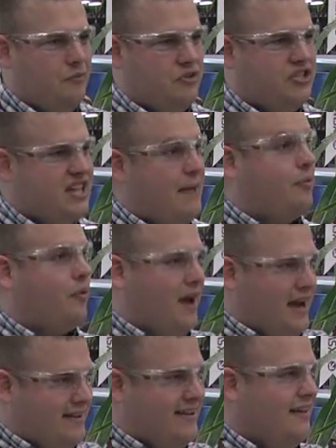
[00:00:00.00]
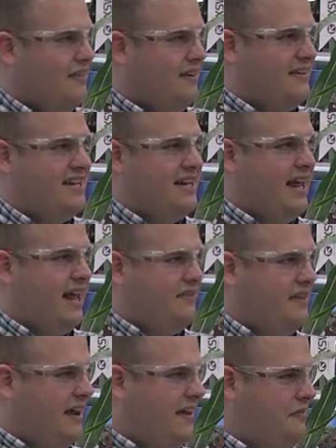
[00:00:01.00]
separate the
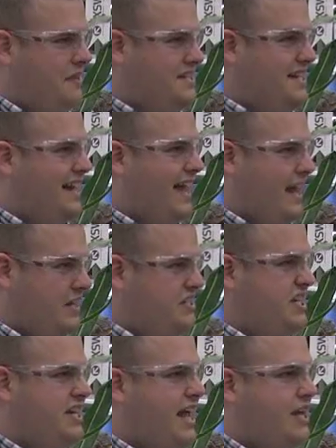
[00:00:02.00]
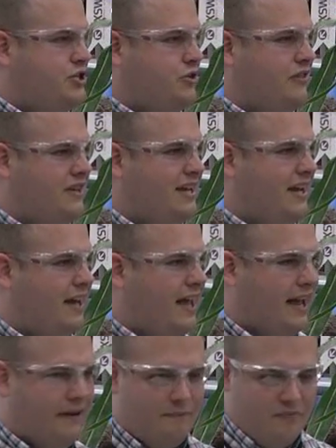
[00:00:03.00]
DNA and denature the
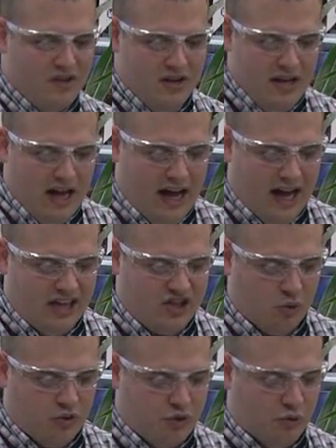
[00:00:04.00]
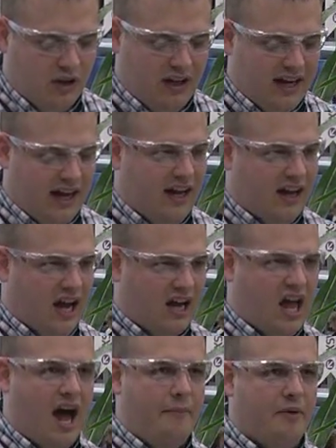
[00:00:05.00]
DNA. So it's really a
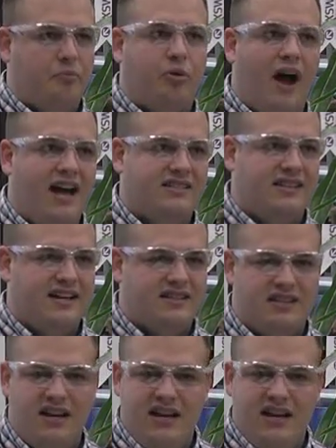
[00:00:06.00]
common process